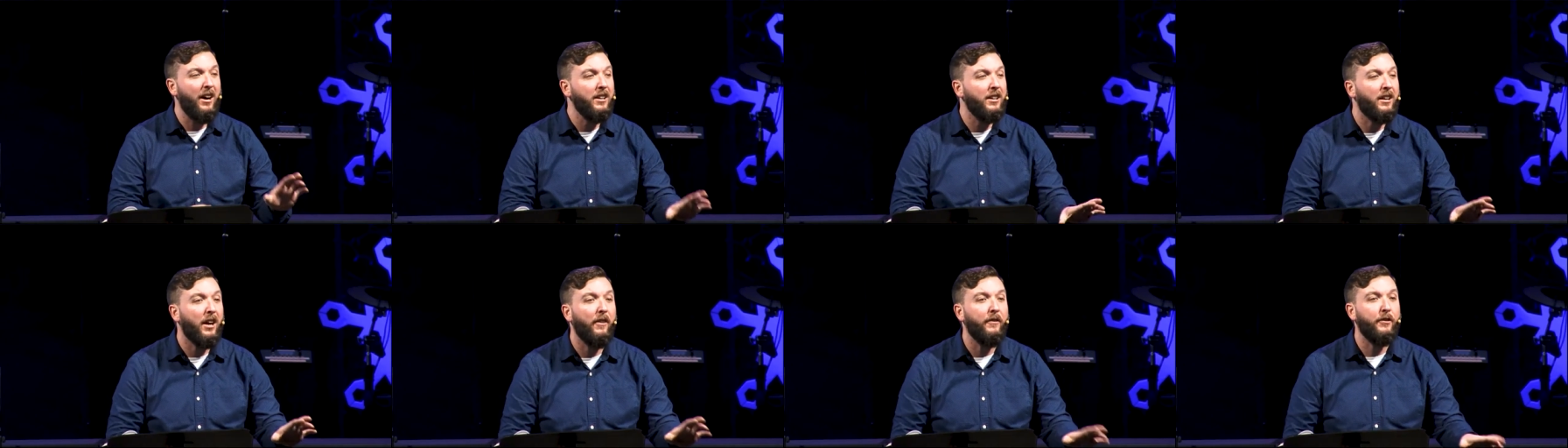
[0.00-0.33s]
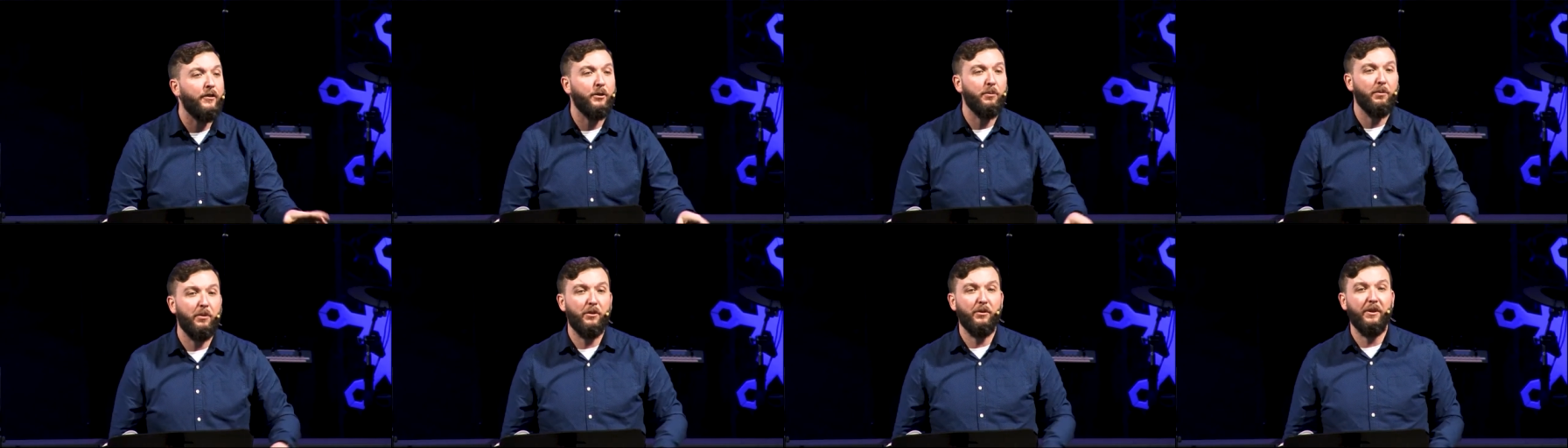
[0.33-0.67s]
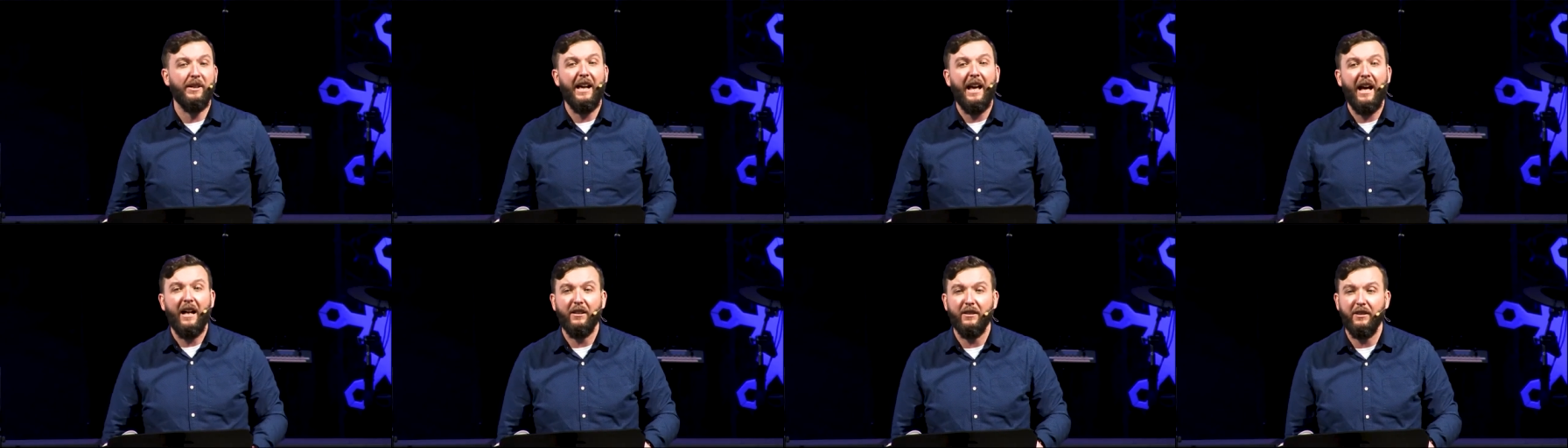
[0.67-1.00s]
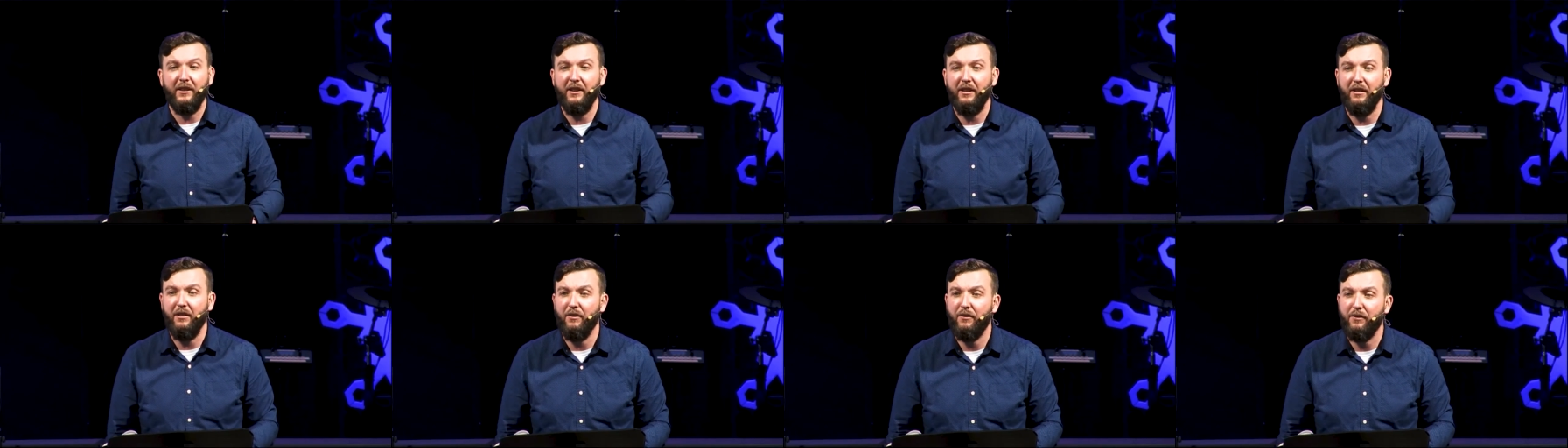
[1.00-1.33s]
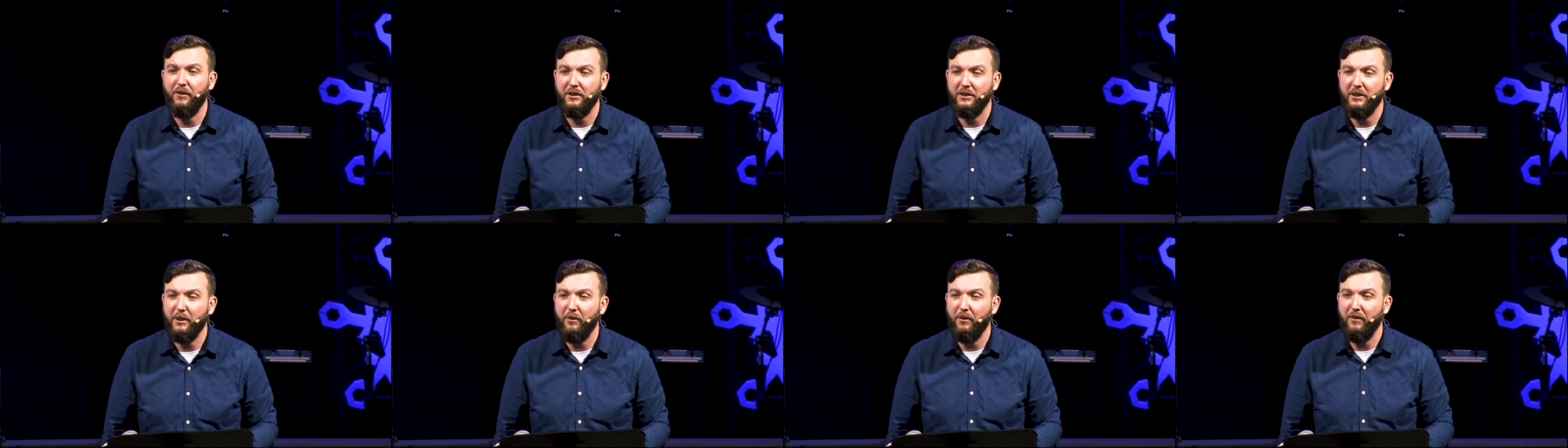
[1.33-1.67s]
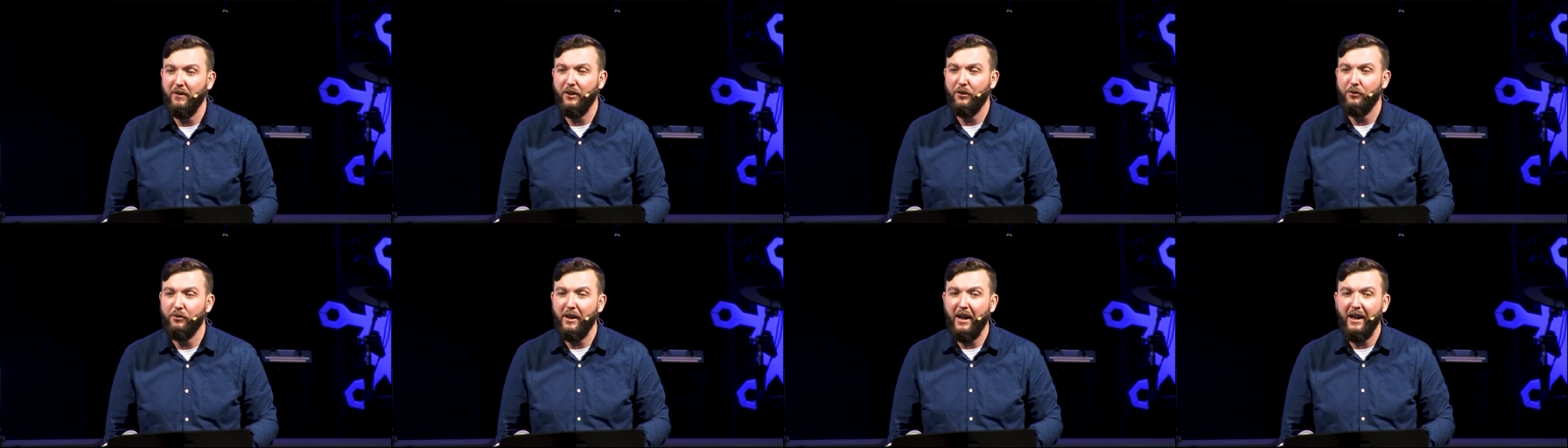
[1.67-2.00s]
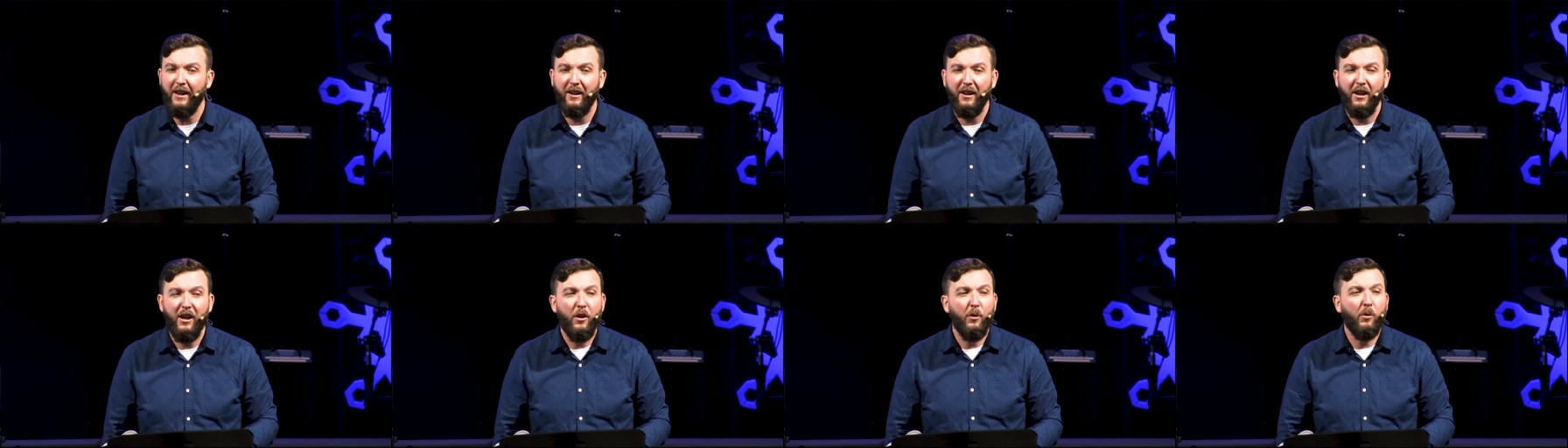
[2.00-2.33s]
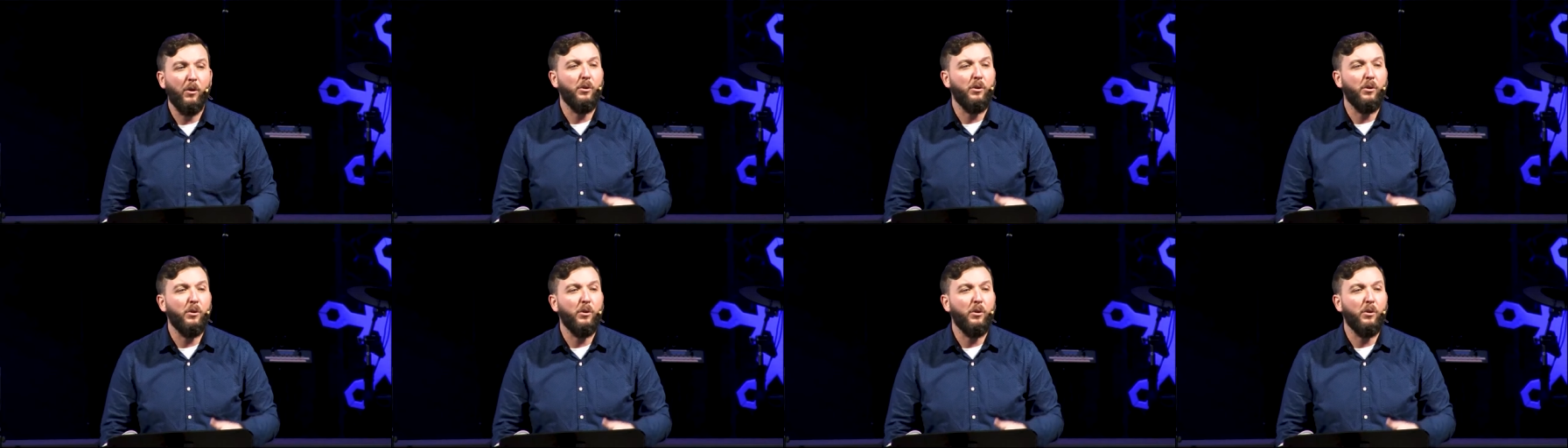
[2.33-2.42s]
uncomfortable reality for some of us, right?